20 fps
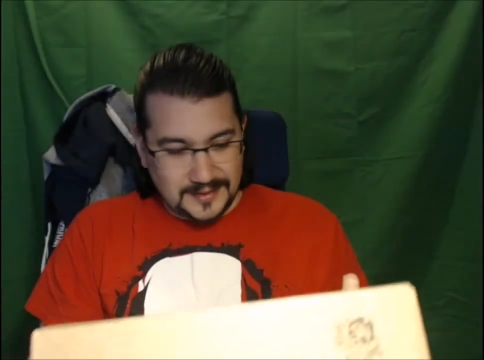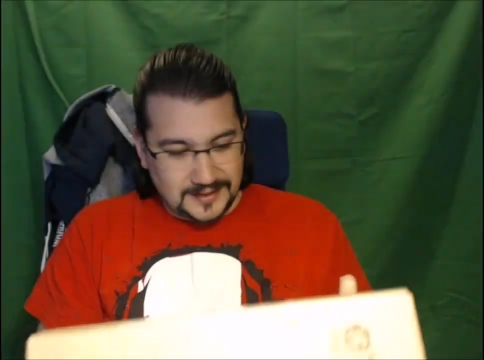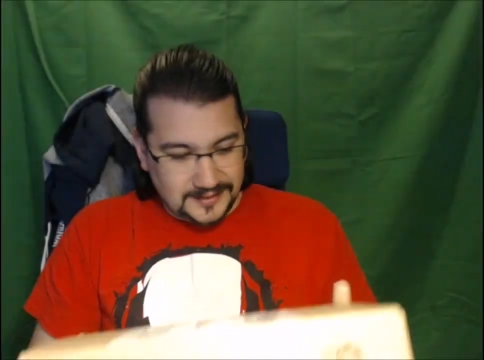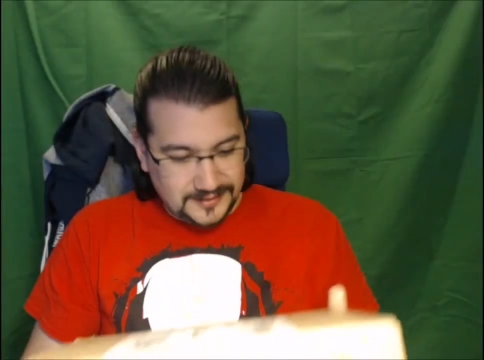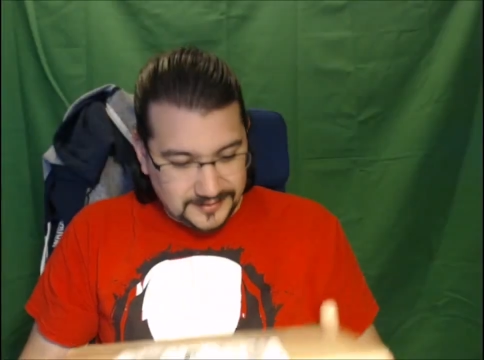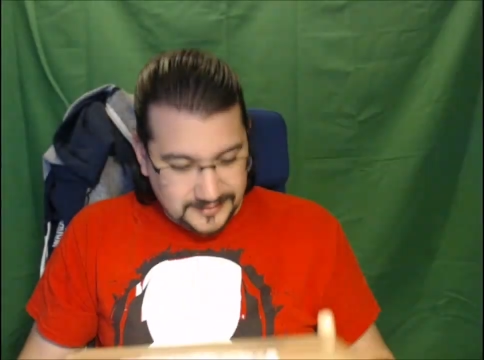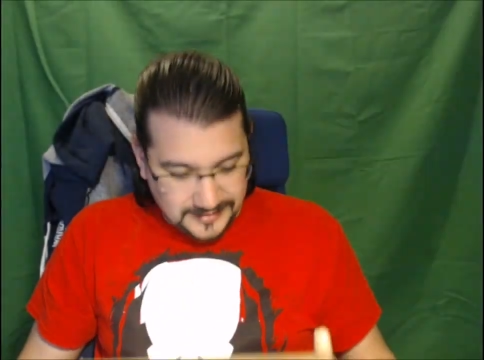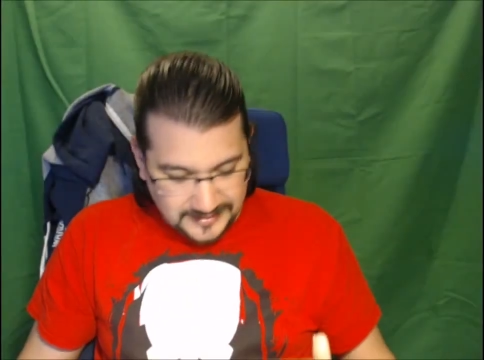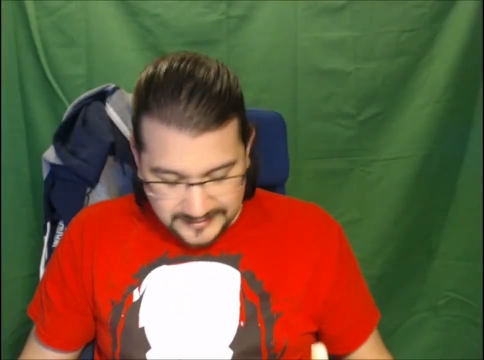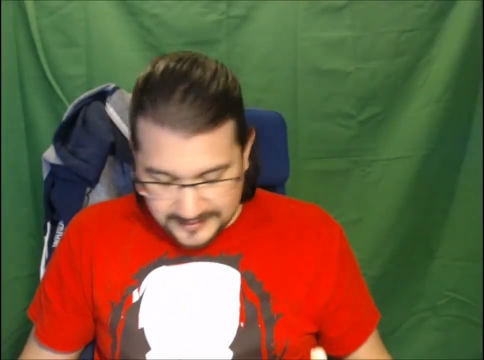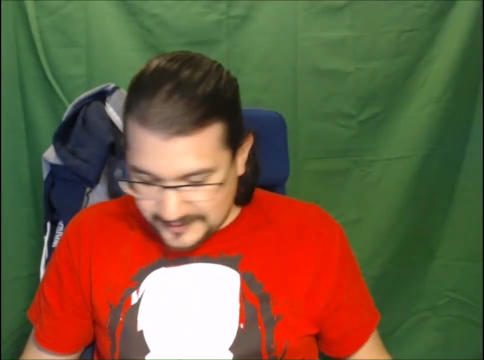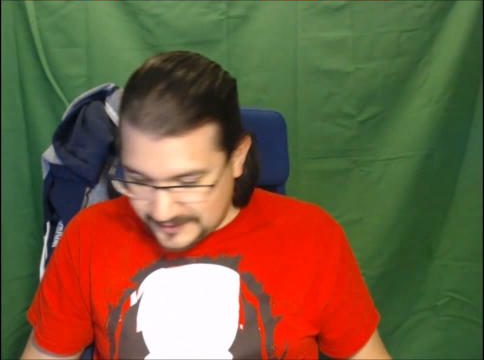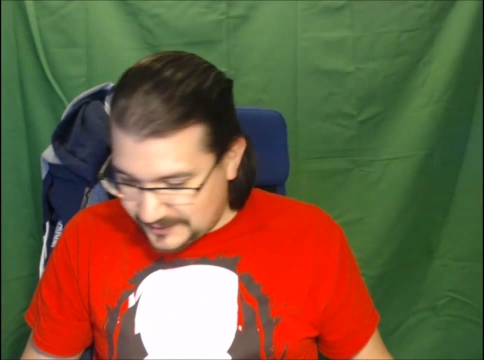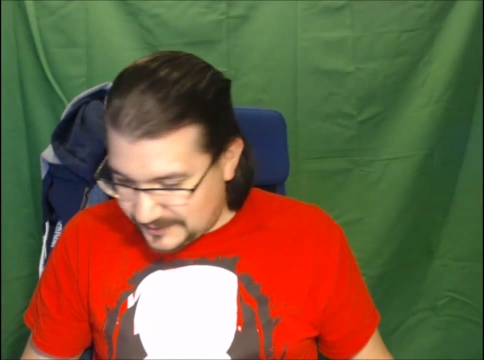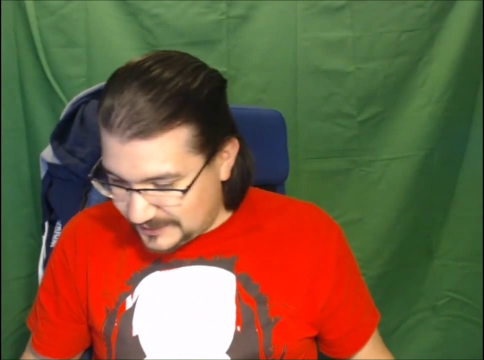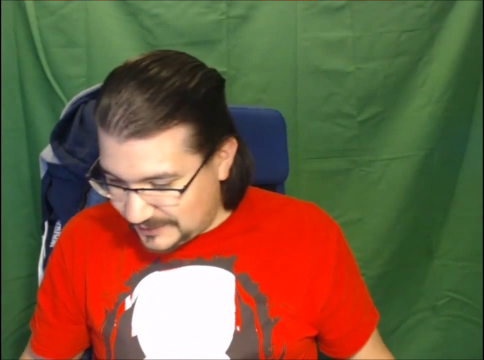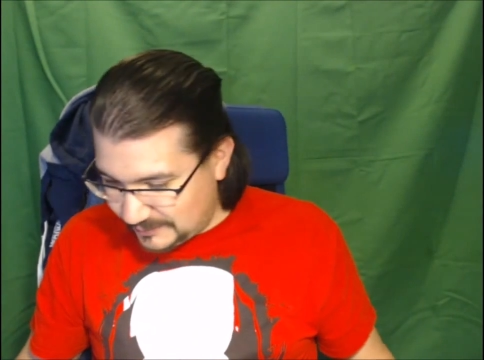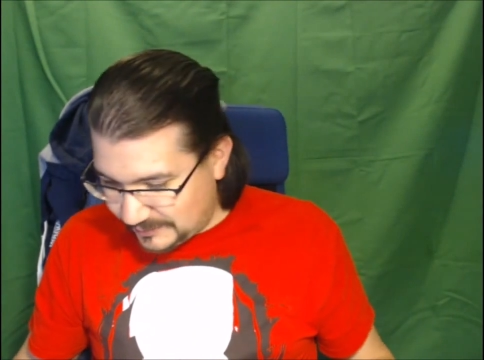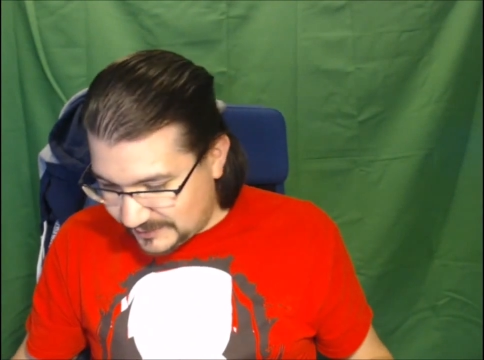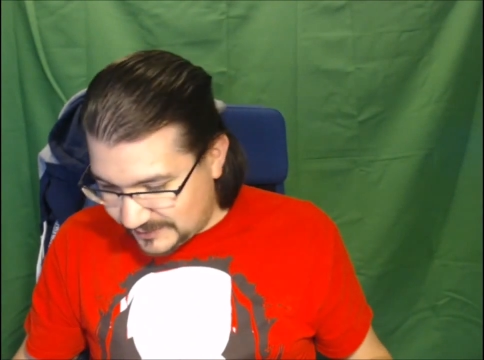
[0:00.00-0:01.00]
Let's
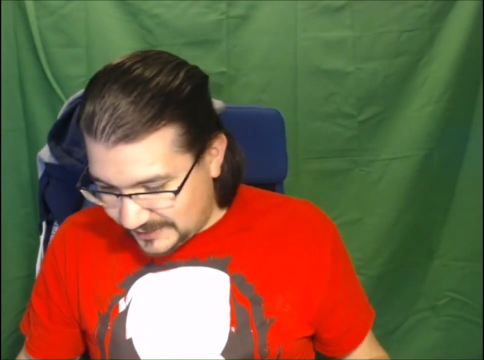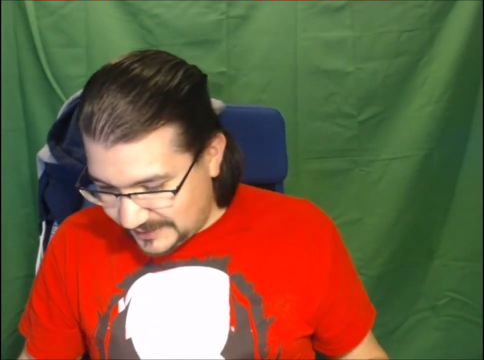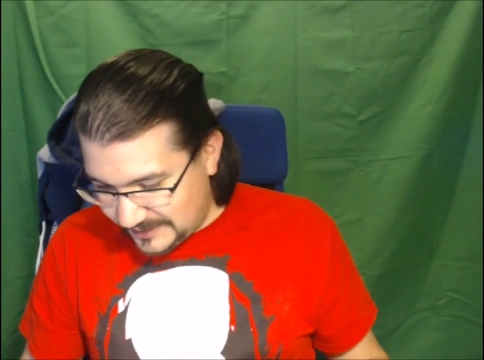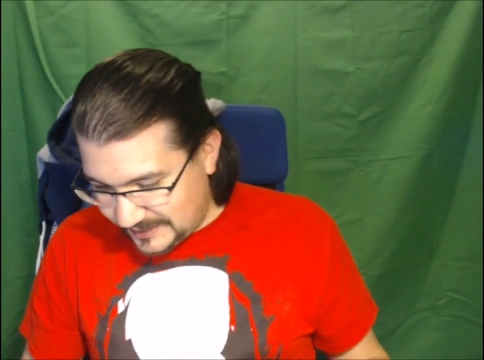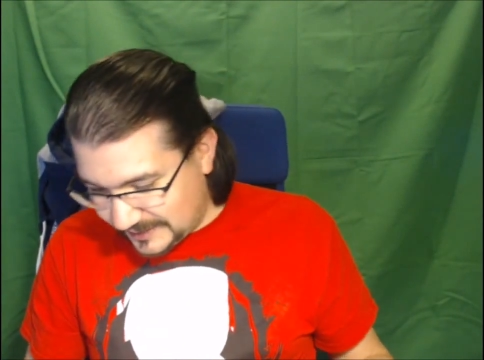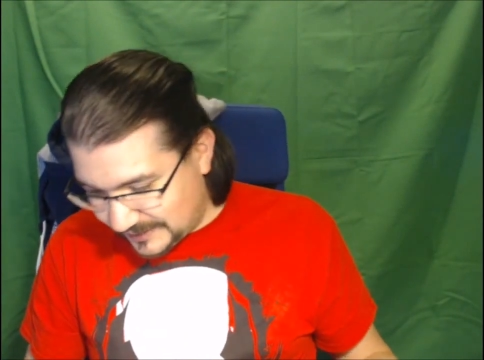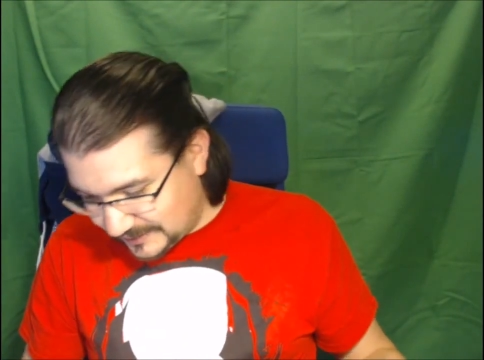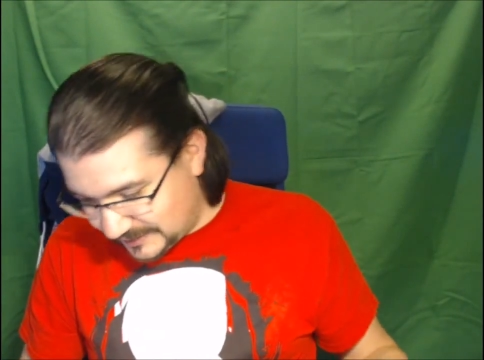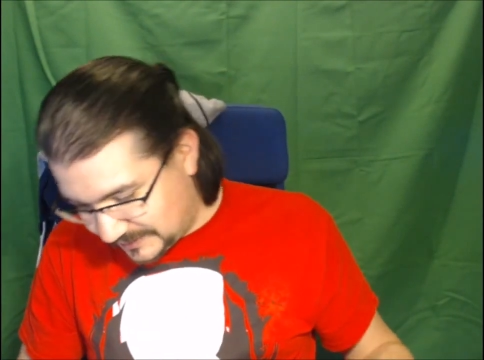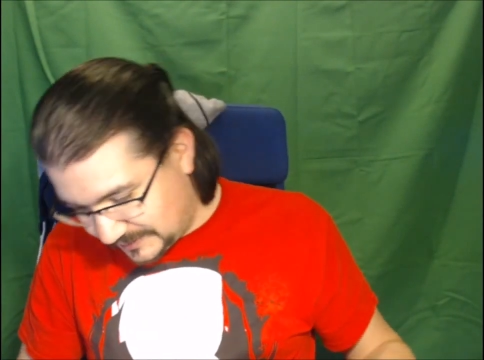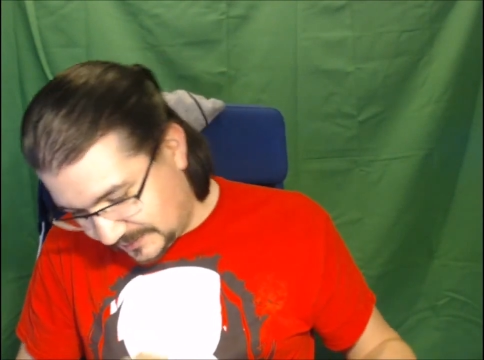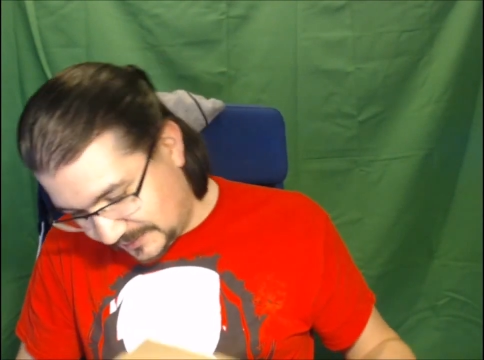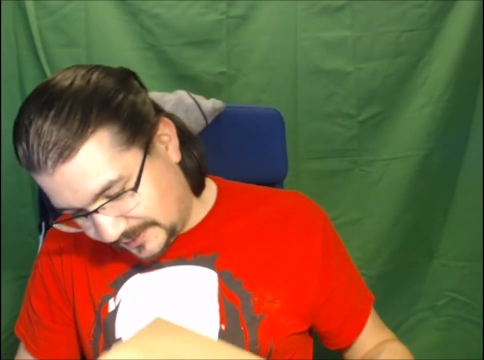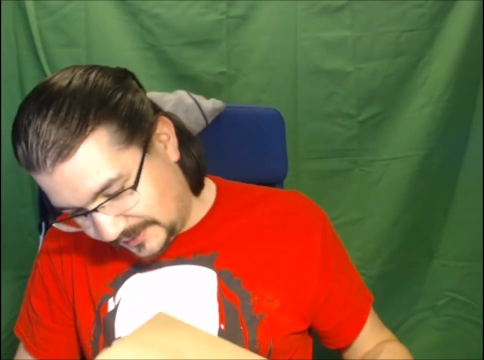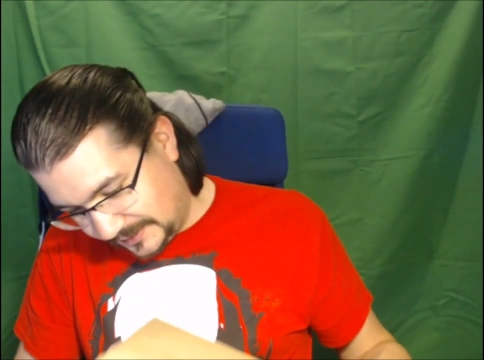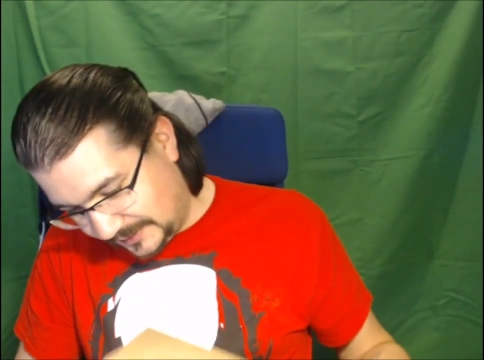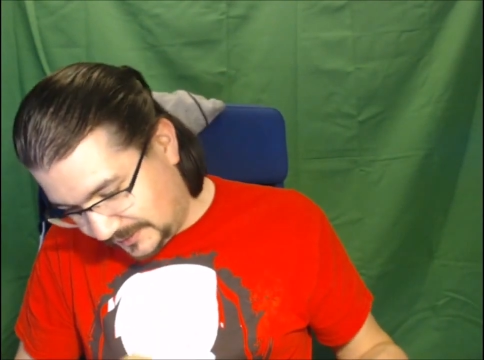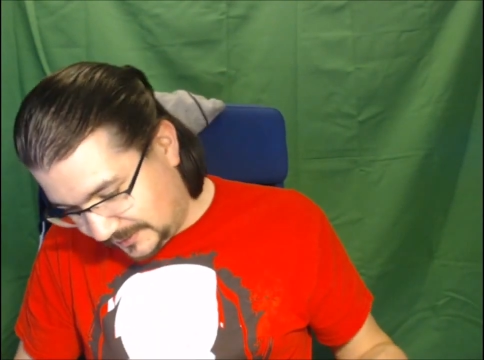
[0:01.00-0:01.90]
see what's in this.